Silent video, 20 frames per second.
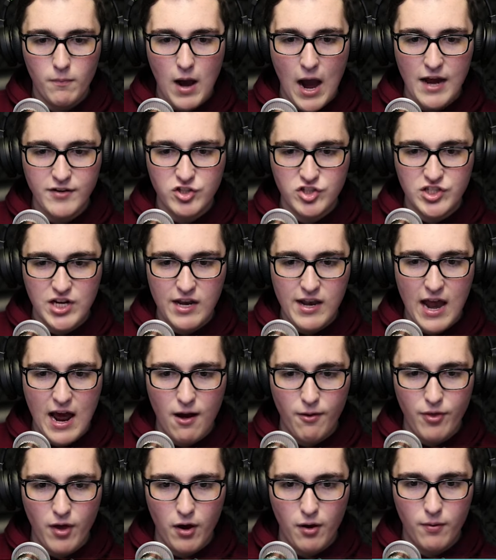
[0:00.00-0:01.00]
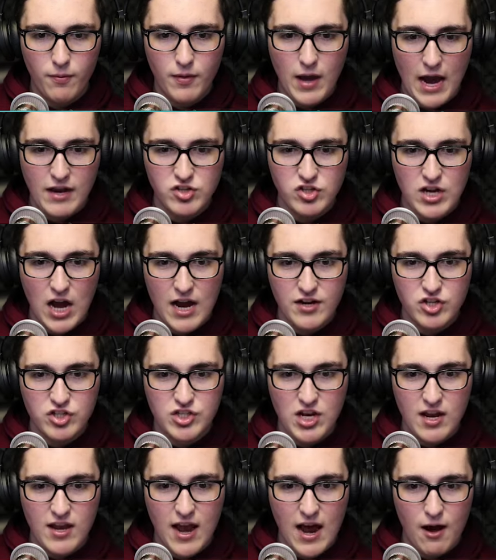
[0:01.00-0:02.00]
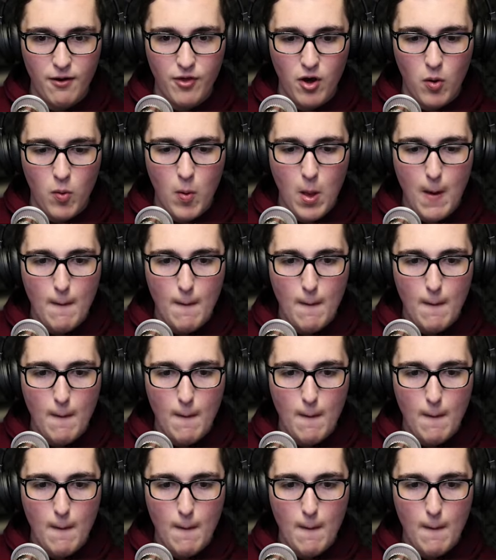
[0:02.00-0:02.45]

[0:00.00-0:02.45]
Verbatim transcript: I just did oh, now though. You. Okay. I, just, I just did that now though. You.